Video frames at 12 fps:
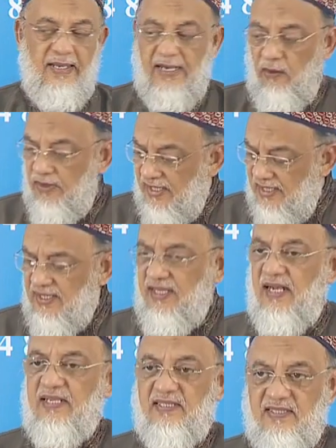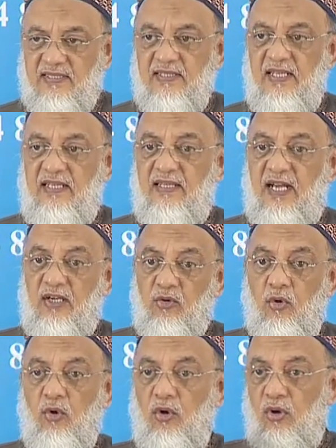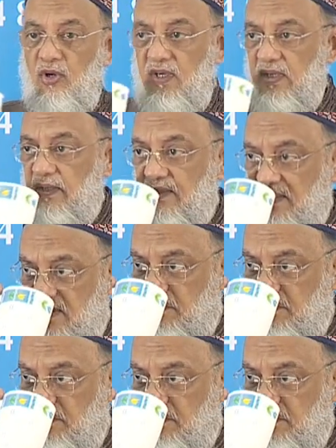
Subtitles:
Now, in that whole